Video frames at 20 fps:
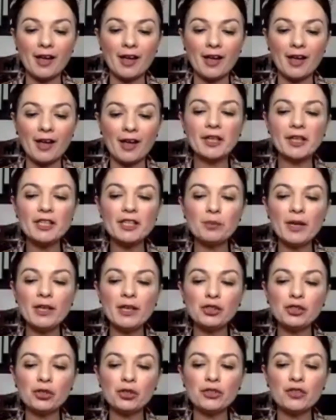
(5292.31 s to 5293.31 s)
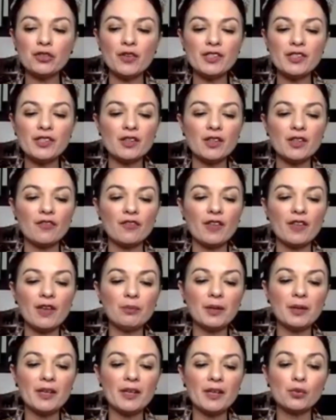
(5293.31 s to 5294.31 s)
So please make sure to visit the Fame
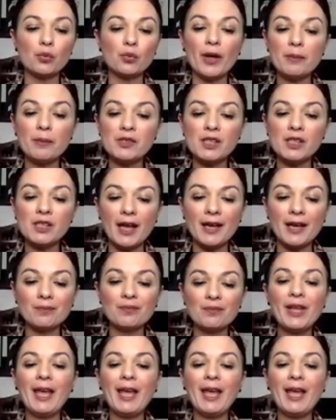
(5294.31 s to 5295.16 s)
Plus website